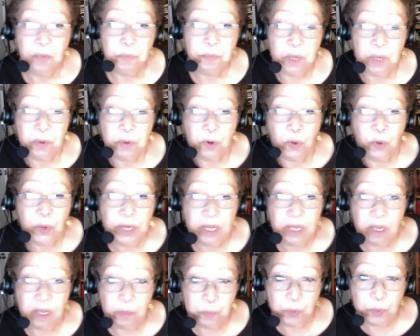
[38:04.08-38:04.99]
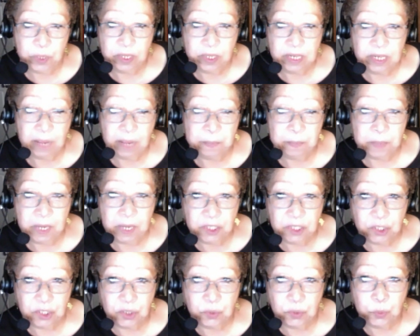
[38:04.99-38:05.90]
growing up with not
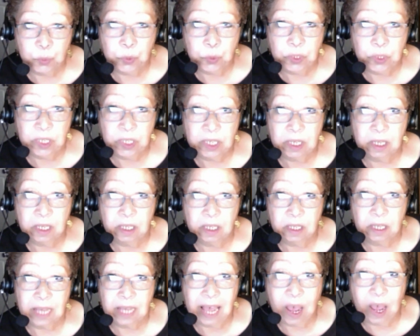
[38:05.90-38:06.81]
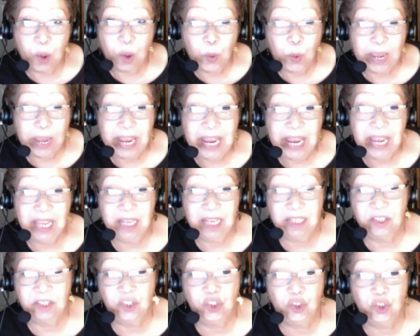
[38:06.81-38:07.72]
much, with a kawan,
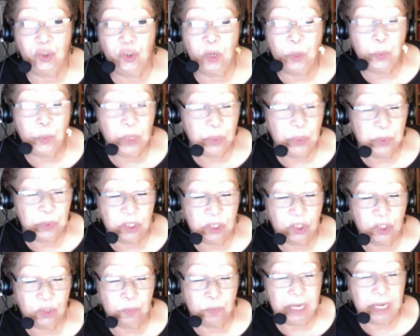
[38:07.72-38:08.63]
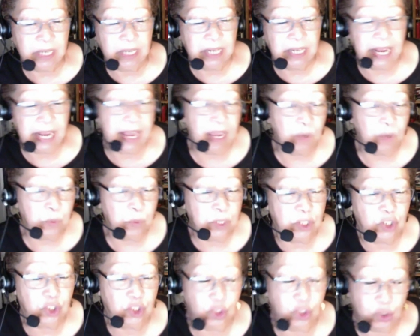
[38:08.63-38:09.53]
my dad would
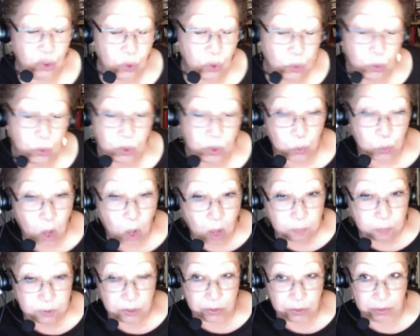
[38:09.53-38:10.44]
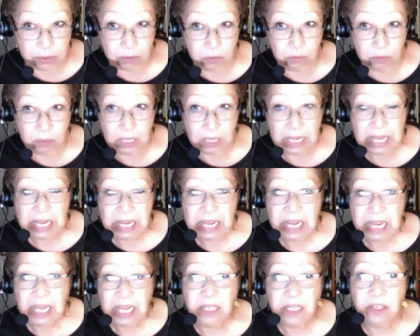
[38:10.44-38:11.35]
stew swamp turtle.
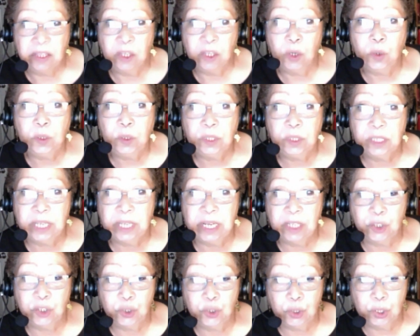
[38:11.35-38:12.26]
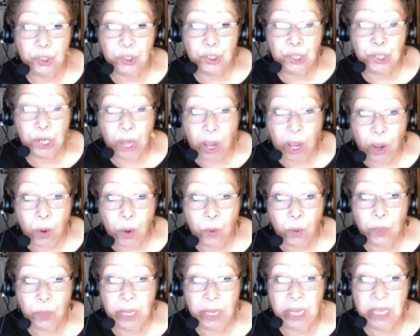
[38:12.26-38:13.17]
And in those days, you could
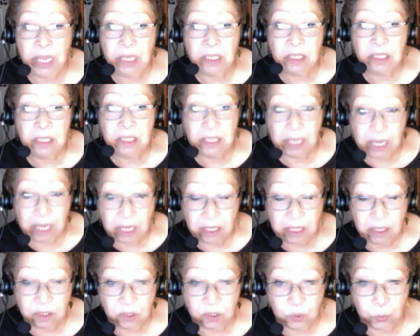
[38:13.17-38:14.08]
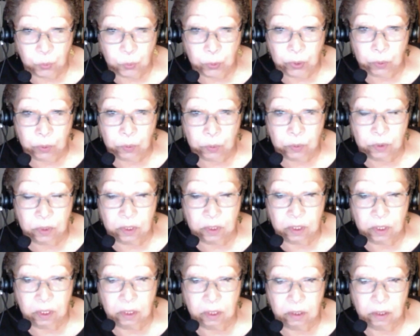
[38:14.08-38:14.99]
go and dig
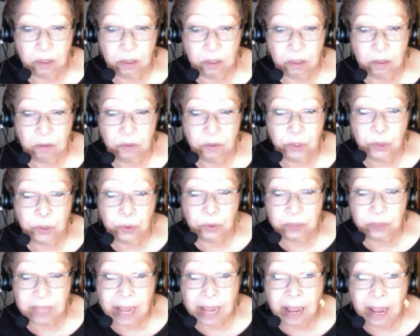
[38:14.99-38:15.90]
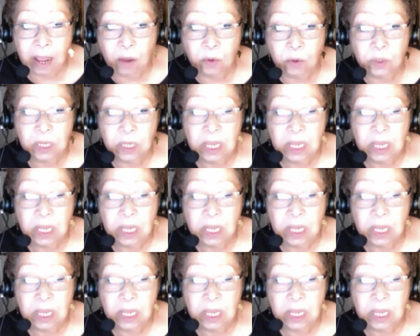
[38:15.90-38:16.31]
the turtles out,